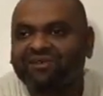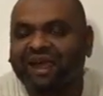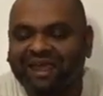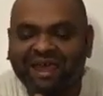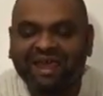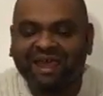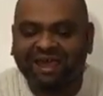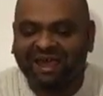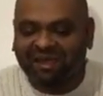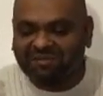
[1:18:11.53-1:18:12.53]
Right.
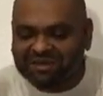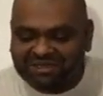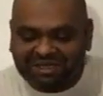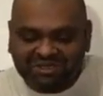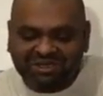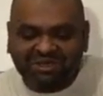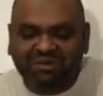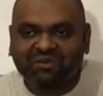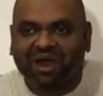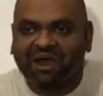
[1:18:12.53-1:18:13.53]
Just to sort
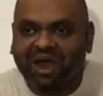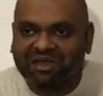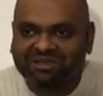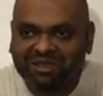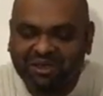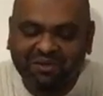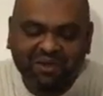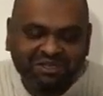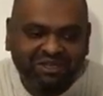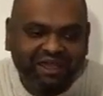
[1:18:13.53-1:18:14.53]
of answer your
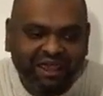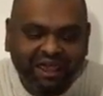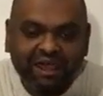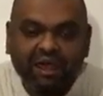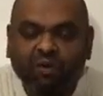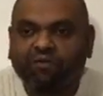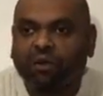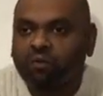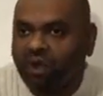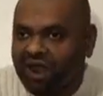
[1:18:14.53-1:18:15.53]
question here,
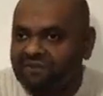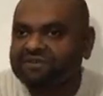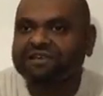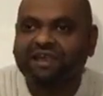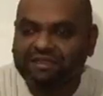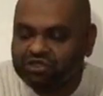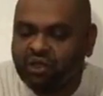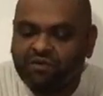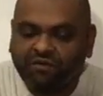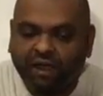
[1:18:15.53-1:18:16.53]
from what I've seen
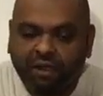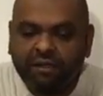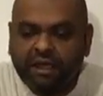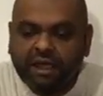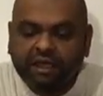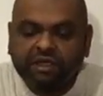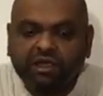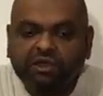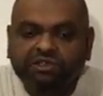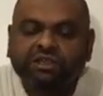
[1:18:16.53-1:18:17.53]
so far,
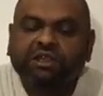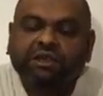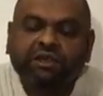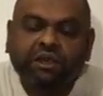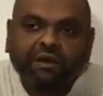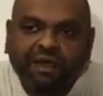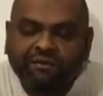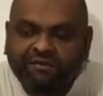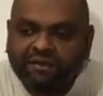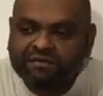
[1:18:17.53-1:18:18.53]
usually,
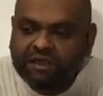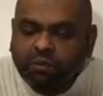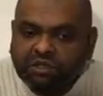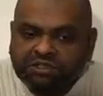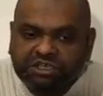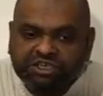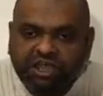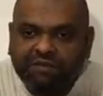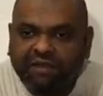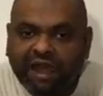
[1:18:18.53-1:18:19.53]
if someone's a
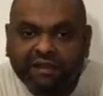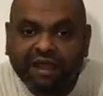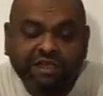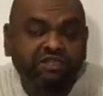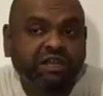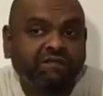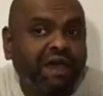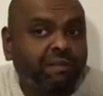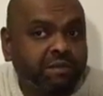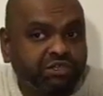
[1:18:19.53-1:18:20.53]
chef and that chef
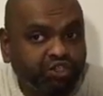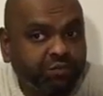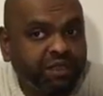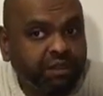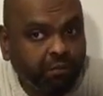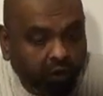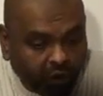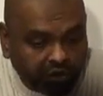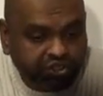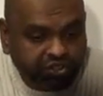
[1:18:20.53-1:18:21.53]
happens to be the
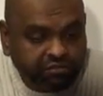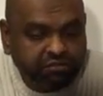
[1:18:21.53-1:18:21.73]
boss,